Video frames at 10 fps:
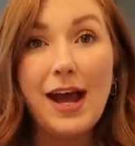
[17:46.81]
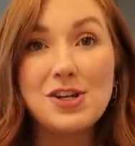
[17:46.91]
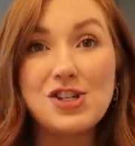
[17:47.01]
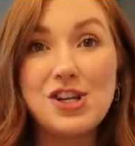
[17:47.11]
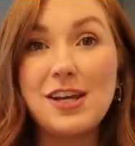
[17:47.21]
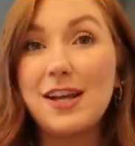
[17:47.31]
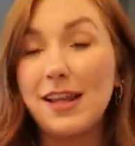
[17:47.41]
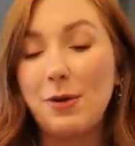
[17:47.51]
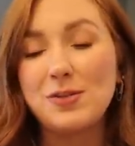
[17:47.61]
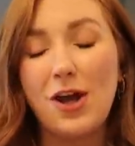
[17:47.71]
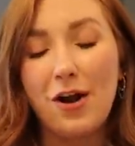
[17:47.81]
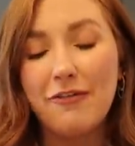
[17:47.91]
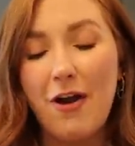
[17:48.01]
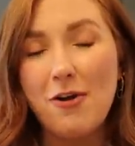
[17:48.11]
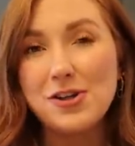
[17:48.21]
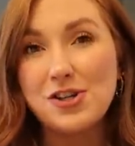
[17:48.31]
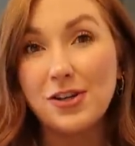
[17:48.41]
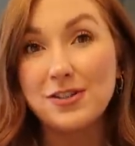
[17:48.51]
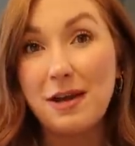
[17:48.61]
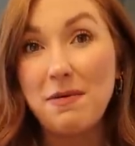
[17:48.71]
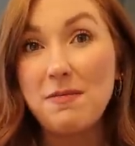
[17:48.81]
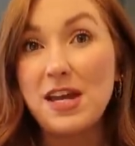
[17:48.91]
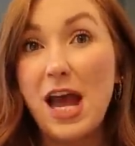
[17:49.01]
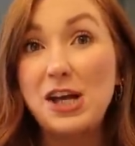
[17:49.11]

And she like was on her phone and she looked up at me